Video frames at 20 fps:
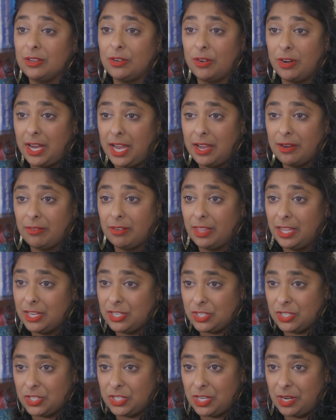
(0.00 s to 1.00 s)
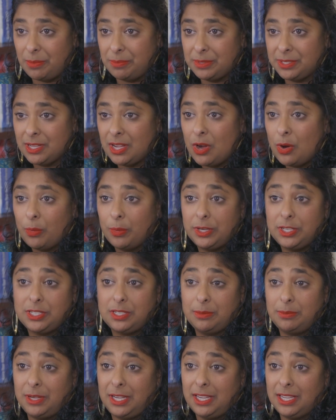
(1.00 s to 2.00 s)
create relationships, which
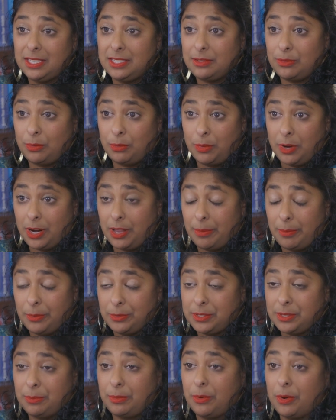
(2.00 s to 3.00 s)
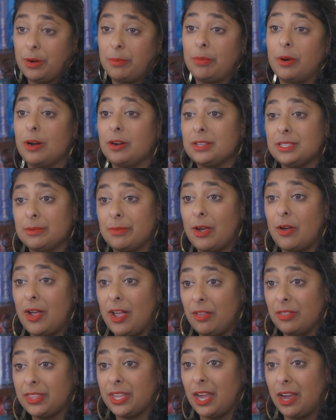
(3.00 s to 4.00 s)
to me is one of the most important parts about
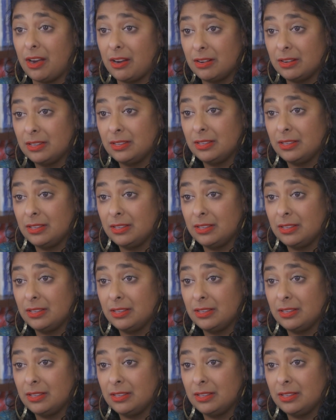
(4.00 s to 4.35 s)
healthcare.